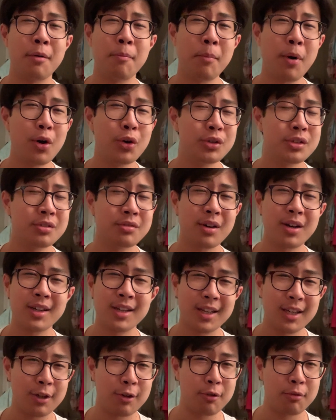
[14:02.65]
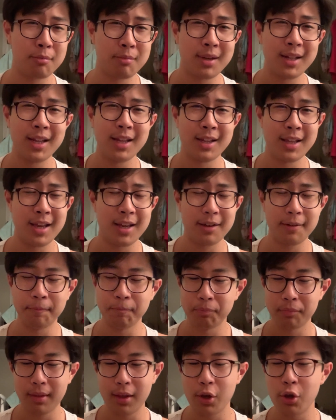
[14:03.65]
most fucking humiliate,
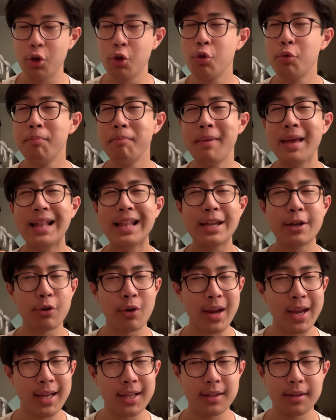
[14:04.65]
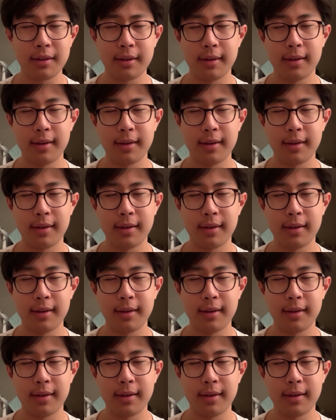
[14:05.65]
humiliate,